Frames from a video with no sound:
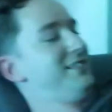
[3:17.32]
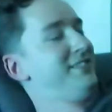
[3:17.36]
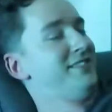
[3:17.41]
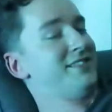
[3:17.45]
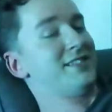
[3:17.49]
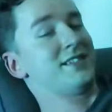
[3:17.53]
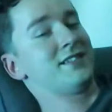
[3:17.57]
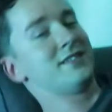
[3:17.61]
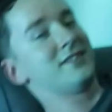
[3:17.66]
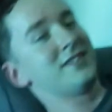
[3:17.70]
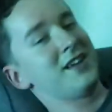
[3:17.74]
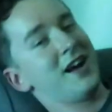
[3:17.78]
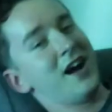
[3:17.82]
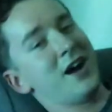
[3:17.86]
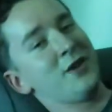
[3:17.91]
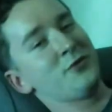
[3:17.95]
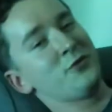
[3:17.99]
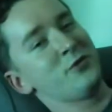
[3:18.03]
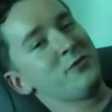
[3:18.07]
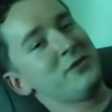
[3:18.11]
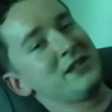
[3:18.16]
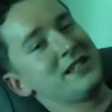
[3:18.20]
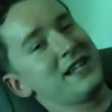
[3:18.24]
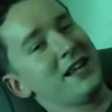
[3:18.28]
It's a
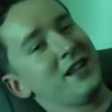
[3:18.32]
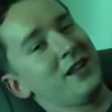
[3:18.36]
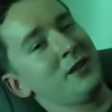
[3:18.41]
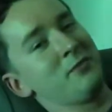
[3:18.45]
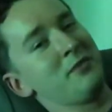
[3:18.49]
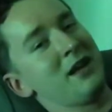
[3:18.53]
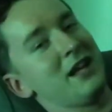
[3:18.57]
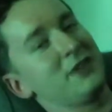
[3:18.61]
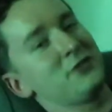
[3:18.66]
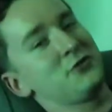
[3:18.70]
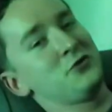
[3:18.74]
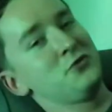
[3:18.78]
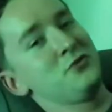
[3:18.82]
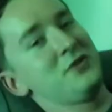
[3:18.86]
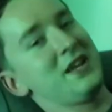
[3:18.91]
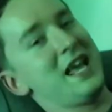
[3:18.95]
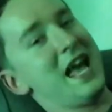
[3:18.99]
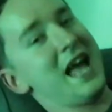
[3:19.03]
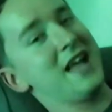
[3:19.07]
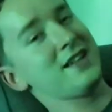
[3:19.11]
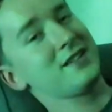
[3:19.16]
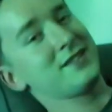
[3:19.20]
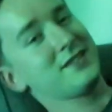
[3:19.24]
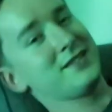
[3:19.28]
heartwarming tale about 2
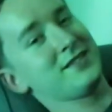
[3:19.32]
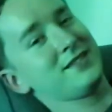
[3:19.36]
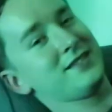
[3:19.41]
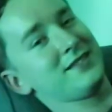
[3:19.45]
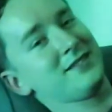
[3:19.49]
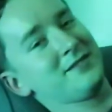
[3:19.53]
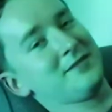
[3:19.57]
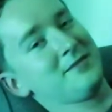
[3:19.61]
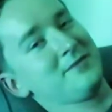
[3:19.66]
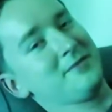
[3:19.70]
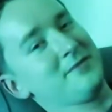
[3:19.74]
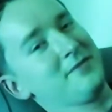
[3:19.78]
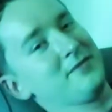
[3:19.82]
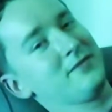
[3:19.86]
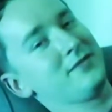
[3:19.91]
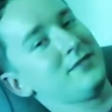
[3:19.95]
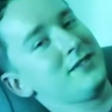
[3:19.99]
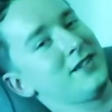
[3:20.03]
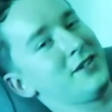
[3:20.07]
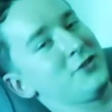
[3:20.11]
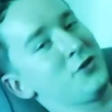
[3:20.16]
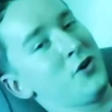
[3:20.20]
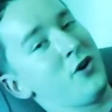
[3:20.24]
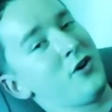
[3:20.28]
cats,
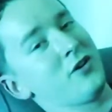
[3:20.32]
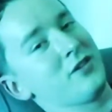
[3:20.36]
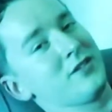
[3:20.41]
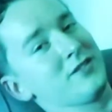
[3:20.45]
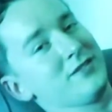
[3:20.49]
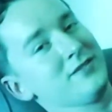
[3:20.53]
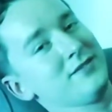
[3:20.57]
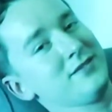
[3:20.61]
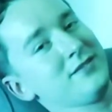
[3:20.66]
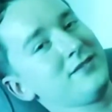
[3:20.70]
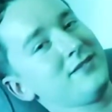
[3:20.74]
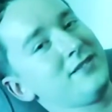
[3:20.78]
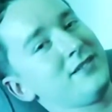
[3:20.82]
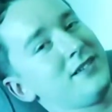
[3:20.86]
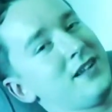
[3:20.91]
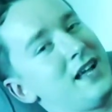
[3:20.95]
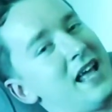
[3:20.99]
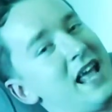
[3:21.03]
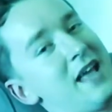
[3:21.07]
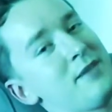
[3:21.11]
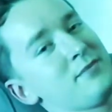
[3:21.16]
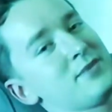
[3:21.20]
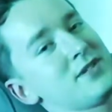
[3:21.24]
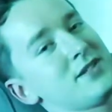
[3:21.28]
a dog, a
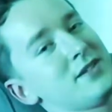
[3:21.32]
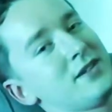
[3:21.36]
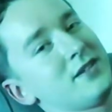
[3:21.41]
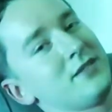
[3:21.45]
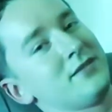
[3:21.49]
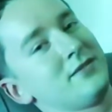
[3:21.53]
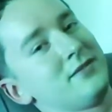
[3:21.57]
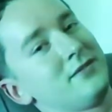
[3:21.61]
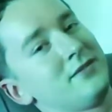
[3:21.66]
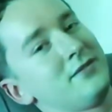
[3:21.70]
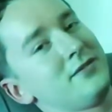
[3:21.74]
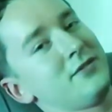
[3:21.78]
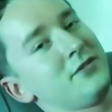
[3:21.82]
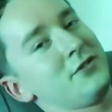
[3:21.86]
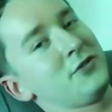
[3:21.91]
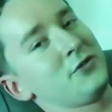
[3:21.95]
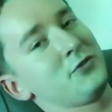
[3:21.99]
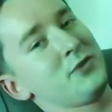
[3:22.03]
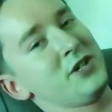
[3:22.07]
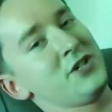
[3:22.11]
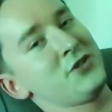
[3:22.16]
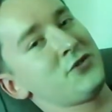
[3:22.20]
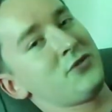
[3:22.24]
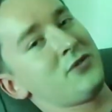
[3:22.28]
hamster,
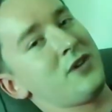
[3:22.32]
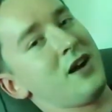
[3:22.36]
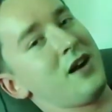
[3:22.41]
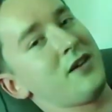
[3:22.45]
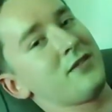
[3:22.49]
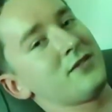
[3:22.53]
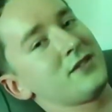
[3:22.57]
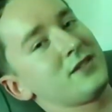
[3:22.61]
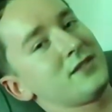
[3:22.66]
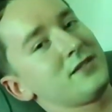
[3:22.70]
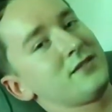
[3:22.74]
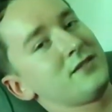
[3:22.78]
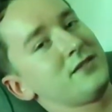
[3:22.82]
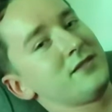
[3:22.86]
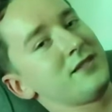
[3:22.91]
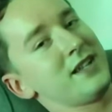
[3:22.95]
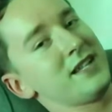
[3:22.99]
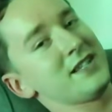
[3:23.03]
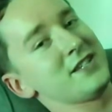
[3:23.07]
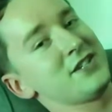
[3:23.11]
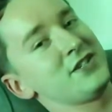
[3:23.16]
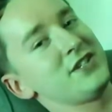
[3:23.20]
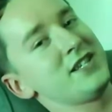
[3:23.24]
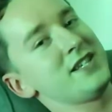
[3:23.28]
3 giraffes,
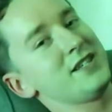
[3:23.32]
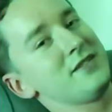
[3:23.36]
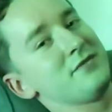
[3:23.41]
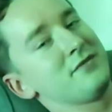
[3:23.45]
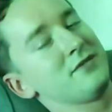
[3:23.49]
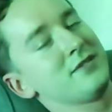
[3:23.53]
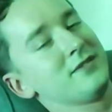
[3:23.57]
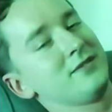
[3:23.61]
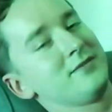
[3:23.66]
and Steve.